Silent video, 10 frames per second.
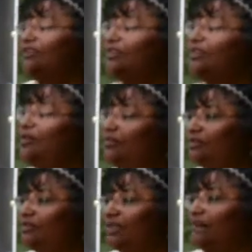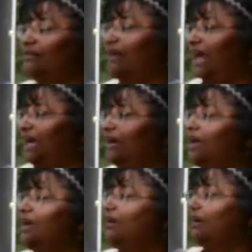So those are things like
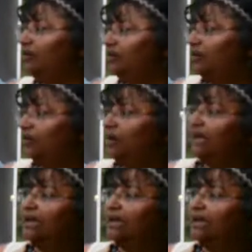canoe,